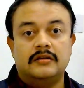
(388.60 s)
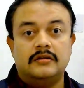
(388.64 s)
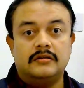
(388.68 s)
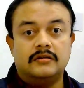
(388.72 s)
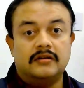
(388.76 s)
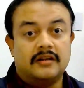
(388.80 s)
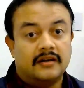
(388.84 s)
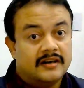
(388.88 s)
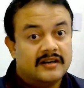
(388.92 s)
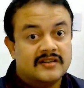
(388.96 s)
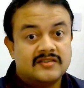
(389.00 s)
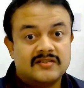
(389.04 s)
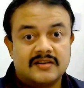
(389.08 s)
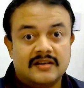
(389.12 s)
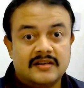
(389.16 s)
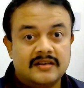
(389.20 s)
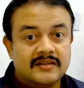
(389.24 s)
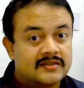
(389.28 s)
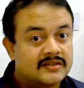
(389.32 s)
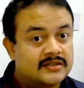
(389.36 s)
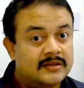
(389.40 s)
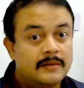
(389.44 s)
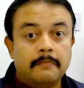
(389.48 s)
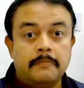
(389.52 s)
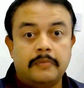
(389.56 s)
The reason
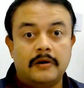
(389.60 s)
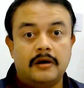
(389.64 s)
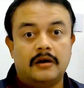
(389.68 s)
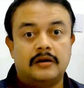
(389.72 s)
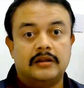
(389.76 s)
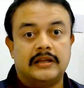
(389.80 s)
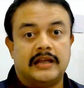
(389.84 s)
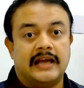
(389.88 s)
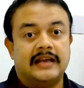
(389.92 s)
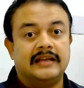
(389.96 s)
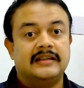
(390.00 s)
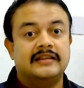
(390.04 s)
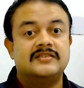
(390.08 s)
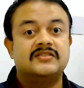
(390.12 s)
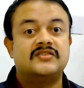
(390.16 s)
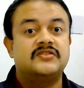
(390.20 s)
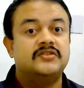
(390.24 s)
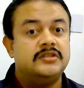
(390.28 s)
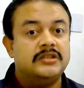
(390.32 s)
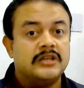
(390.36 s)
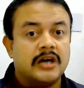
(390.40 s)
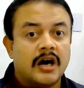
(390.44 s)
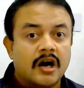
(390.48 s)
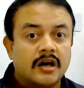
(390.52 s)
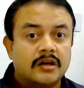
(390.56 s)
is simple, that this
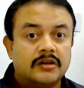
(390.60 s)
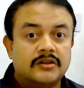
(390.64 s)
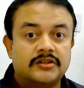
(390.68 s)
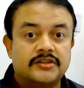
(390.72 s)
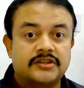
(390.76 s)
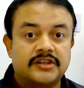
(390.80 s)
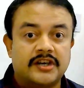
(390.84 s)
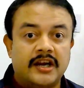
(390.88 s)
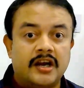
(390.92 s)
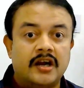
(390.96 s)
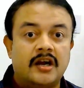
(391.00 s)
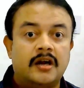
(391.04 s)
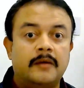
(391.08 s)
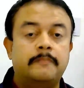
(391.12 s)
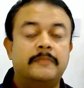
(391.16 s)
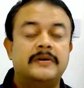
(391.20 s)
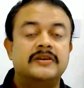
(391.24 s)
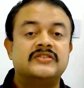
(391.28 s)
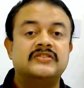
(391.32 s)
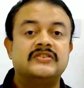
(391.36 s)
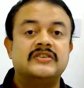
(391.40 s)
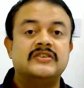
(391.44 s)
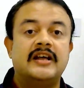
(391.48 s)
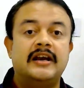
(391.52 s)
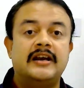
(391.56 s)
dark triad
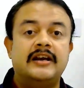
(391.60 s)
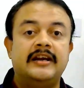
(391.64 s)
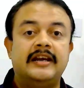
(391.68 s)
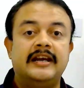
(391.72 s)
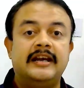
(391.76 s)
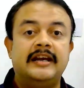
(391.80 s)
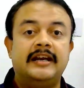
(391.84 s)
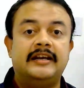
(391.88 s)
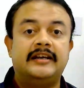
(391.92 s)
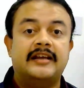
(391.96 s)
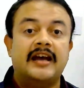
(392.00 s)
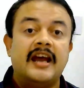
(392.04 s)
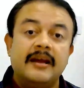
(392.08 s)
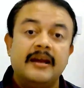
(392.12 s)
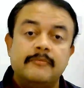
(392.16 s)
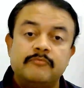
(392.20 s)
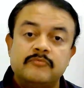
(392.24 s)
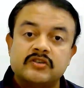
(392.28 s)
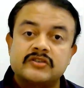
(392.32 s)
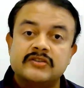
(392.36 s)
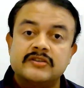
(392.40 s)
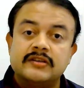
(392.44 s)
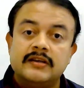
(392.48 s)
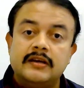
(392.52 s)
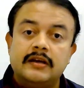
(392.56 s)
personality
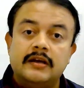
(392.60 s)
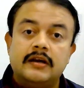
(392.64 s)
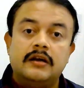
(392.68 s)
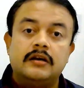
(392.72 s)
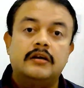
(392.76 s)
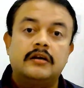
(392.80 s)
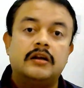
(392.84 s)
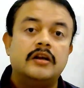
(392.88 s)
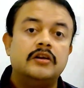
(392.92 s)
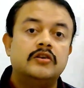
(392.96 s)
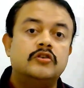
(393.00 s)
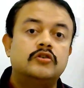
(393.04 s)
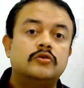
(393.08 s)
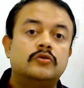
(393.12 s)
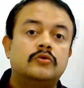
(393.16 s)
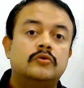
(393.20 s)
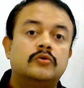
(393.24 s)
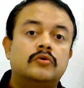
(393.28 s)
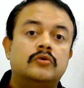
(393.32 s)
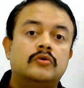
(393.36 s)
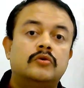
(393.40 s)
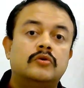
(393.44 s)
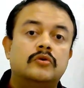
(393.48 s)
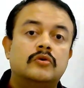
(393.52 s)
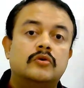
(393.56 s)
types tend
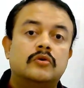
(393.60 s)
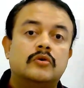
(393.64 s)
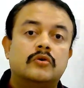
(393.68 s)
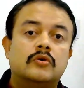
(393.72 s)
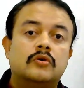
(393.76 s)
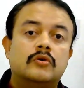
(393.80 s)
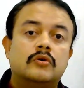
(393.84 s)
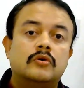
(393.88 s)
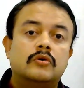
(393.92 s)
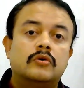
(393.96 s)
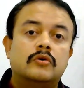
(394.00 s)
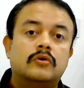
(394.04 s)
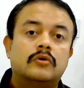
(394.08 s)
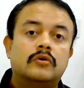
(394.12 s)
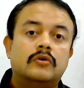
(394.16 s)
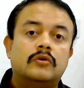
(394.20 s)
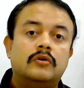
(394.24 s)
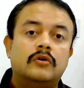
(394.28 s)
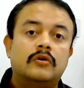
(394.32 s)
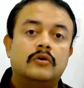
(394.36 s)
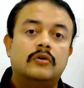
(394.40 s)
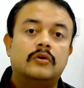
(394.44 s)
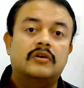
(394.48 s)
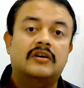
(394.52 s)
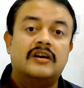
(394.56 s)
to
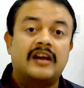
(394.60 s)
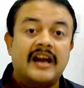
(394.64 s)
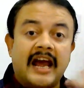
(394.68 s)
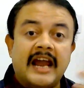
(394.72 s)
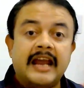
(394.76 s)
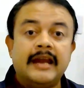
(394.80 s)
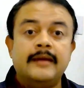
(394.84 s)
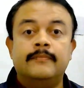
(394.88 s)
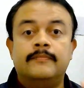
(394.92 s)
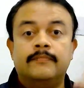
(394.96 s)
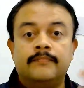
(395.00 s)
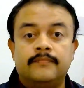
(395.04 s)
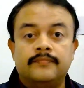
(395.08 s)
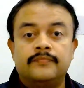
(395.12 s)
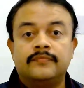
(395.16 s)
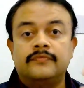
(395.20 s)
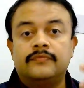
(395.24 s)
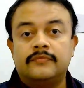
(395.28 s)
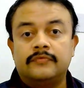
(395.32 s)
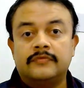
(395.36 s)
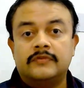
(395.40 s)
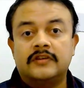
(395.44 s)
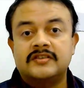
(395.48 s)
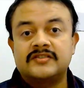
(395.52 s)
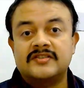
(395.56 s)
climb
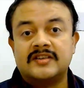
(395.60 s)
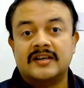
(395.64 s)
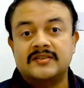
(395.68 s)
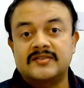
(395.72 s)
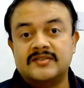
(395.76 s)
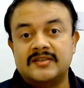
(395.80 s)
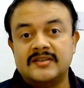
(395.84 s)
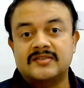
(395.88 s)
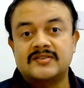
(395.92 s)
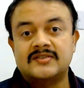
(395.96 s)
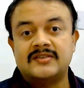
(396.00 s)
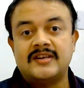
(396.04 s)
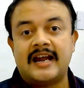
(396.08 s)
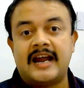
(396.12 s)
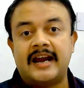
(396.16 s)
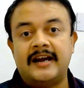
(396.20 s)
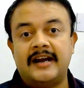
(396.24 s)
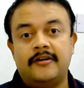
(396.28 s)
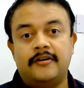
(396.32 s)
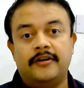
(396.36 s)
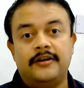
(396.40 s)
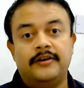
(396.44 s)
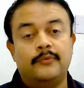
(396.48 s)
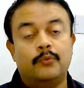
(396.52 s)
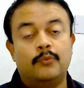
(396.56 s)
the success
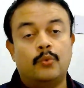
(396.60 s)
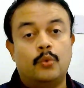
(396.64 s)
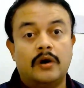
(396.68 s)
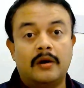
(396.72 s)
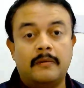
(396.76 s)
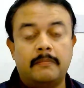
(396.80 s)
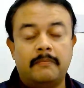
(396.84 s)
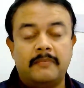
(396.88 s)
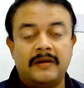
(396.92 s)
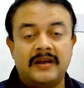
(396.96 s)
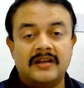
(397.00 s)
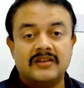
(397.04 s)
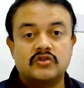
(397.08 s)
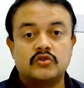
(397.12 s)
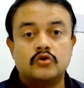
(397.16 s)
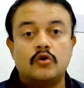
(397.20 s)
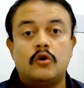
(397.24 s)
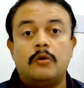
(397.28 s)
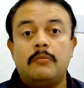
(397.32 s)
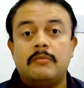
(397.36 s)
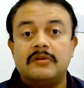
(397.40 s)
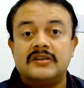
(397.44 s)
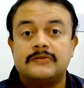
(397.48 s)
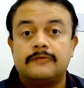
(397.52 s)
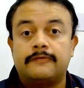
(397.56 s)
ladder in workplace so
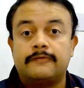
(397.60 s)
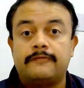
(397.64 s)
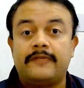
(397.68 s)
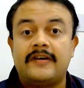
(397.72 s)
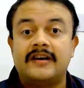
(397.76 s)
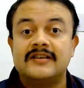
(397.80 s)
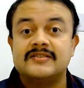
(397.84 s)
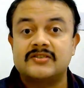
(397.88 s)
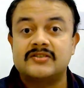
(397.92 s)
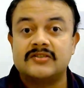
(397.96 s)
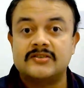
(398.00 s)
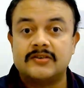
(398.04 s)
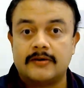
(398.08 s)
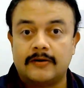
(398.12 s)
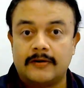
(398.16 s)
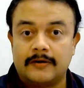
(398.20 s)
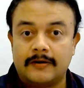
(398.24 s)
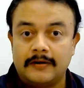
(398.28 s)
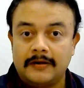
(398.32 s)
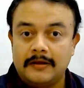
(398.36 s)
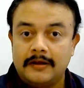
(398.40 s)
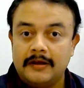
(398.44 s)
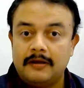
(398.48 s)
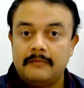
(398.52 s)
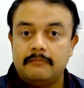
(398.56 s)
much faster
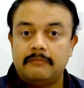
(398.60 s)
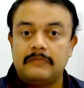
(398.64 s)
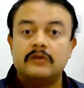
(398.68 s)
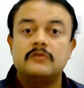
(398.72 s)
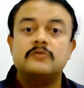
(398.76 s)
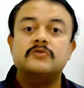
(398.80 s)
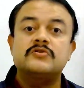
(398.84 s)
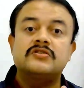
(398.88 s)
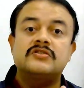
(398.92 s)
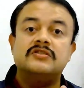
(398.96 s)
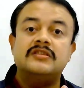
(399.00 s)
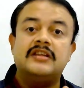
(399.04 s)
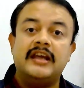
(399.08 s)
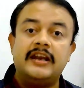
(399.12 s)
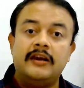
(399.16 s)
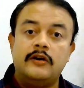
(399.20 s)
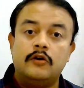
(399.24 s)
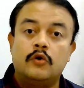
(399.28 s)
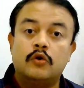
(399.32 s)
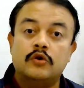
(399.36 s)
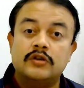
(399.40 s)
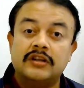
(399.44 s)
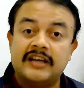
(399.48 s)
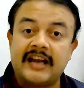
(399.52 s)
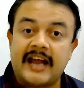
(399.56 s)
because they
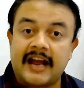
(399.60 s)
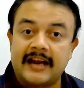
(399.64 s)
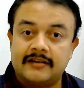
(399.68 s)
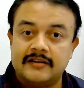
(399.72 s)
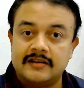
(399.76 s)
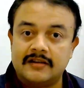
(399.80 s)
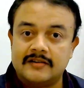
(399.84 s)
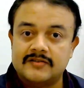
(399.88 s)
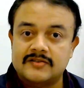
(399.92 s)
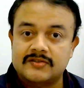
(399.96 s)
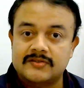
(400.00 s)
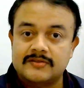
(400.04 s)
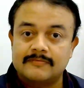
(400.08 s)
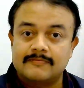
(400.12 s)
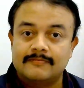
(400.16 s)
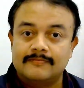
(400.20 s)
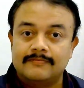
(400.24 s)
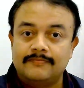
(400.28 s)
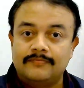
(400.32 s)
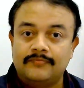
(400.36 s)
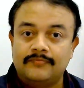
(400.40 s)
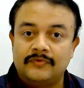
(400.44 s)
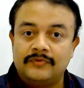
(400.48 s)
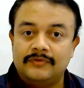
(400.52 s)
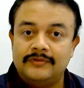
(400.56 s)
know the tactics.
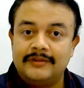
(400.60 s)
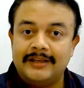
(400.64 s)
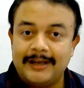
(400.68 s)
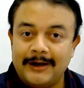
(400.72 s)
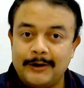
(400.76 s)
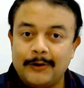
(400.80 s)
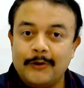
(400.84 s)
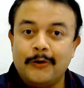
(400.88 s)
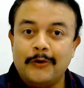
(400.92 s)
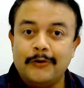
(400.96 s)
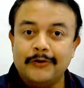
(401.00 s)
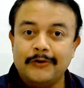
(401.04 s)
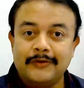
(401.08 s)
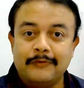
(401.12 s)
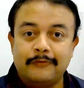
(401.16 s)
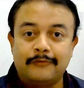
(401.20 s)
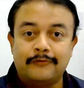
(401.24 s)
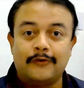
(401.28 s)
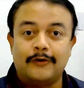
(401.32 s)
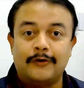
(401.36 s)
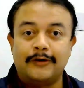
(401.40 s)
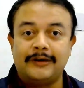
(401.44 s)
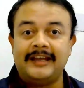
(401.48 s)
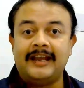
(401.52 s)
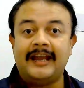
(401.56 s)
They know the
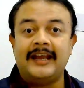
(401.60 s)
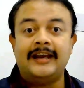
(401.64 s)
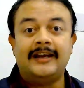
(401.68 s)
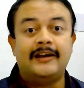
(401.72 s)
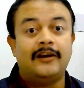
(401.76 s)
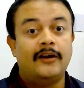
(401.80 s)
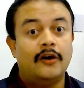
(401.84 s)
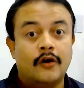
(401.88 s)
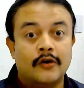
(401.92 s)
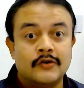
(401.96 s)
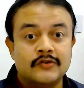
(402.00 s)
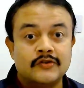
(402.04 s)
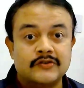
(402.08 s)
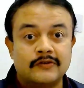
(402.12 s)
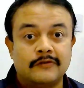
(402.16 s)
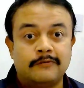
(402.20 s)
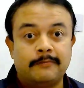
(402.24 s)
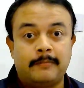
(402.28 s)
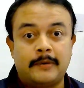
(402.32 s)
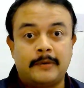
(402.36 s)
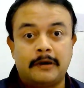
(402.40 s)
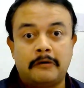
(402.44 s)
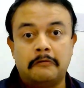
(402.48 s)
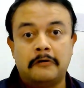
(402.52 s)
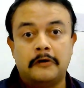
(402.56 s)
48 laws
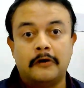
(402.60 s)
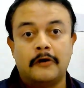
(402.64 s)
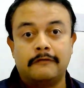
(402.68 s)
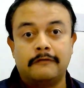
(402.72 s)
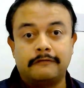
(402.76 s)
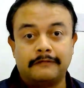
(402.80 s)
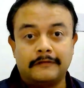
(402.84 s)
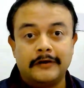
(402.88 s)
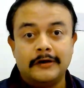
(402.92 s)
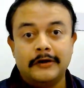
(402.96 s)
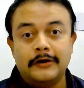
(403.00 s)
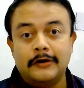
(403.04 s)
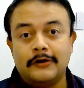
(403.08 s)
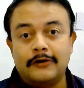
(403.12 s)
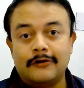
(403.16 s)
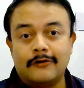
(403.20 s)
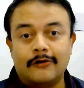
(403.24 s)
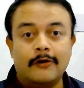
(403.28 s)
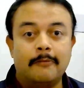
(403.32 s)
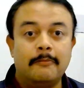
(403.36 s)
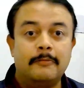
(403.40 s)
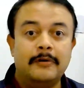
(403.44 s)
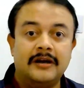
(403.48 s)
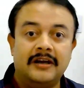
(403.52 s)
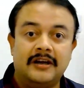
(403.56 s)
of power of
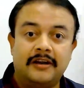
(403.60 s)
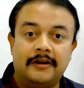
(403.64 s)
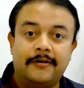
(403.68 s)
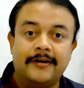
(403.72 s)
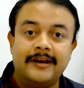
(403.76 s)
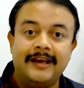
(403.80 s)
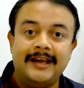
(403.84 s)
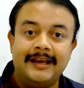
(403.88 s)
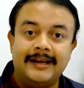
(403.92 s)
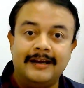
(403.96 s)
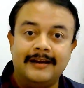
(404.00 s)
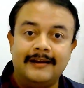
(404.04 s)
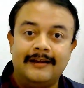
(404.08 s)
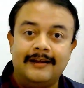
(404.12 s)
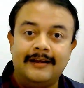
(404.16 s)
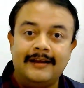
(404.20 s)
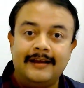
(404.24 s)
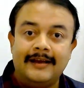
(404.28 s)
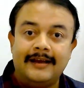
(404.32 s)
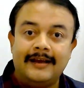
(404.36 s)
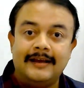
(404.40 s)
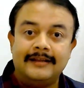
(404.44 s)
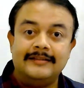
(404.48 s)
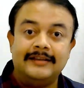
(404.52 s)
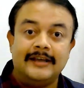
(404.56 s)
Robert Greene.
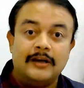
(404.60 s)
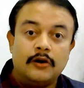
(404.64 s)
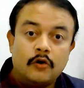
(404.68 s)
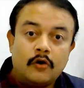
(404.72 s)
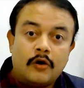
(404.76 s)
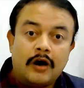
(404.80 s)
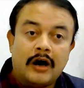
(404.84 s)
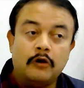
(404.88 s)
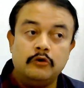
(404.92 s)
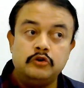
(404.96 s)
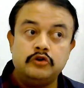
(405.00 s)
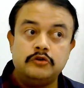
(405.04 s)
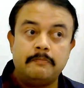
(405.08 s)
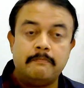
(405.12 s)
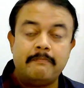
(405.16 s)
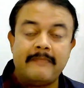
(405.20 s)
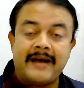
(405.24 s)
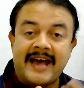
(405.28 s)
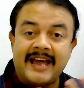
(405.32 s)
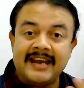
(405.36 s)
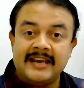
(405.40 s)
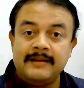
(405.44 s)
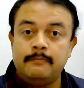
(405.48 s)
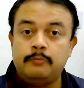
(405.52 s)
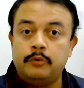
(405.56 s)
They know how to
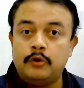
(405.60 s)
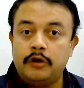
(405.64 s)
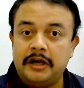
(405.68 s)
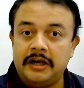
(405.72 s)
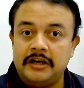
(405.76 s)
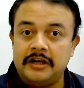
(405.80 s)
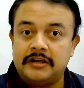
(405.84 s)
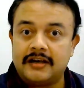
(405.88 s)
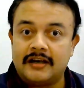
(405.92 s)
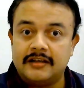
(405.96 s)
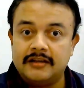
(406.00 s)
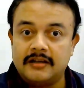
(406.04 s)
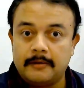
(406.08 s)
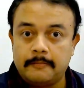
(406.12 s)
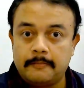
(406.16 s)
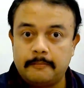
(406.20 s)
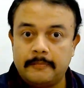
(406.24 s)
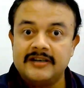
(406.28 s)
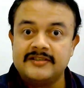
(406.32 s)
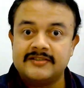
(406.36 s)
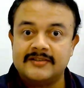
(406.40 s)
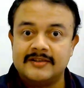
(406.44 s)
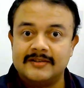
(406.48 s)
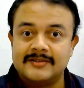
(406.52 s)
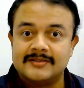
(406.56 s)
manipulate other
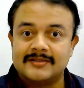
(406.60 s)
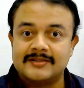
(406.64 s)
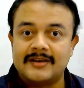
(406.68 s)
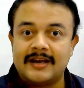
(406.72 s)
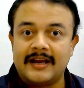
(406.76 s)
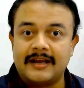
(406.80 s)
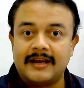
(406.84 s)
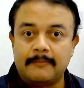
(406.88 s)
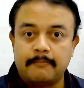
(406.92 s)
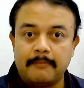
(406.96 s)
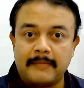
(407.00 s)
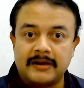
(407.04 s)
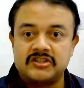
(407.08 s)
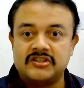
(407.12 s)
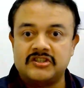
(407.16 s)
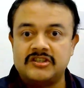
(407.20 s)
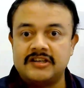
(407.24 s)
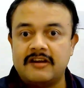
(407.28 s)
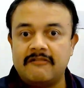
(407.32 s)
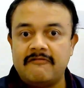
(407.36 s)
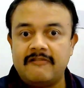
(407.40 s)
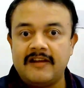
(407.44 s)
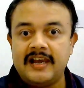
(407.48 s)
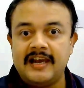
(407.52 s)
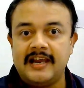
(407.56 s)
persons like
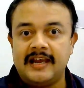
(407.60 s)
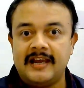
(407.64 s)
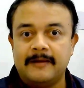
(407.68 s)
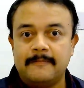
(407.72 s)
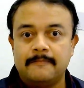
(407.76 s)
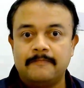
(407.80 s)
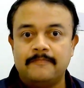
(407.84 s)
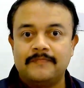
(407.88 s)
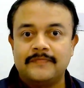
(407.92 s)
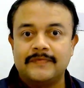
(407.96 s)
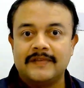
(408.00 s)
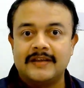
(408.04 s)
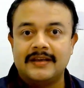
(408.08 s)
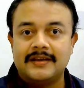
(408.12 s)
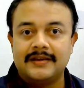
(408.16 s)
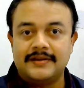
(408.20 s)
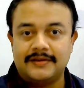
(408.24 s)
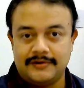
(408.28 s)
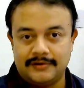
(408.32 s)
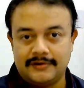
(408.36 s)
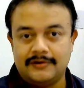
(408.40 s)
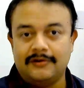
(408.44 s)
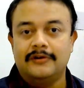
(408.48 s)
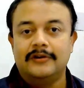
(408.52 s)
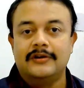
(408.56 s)
Machiavelli,
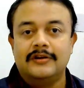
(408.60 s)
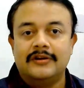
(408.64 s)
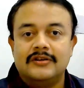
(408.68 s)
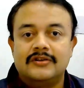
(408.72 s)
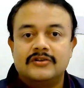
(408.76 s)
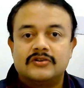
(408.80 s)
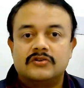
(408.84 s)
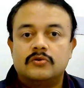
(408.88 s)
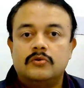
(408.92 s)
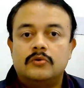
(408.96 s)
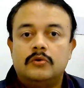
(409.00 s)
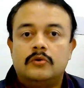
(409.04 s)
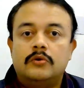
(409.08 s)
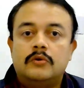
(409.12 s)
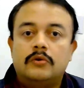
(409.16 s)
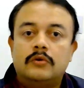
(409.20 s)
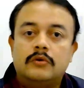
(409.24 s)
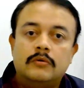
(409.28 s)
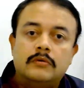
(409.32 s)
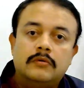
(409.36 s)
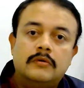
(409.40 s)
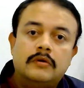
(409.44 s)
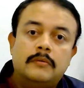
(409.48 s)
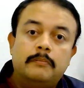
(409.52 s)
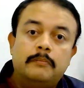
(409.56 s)
you know.
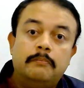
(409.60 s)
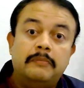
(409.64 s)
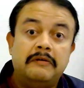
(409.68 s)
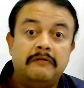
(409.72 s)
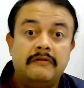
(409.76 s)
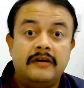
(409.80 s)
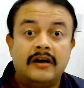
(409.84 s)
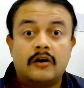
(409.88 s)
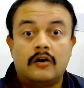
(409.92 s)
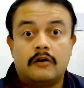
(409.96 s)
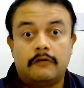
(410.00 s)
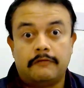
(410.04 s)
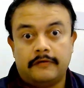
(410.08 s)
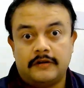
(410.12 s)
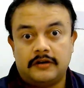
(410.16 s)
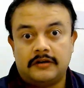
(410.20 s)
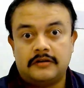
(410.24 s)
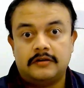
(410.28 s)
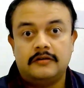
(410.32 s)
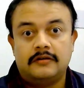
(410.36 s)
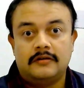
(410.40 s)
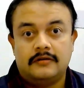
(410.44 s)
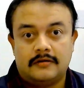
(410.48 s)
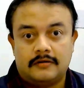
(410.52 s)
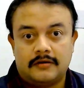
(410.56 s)
So beware of it,
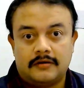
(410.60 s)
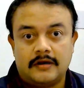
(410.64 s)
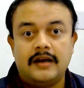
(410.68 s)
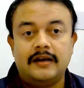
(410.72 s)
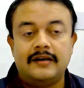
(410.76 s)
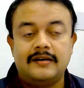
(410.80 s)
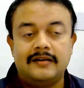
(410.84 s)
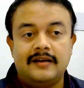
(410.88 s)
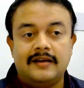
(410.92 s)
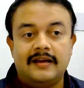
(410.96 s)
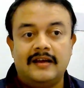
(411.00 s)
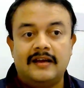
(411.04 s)
right?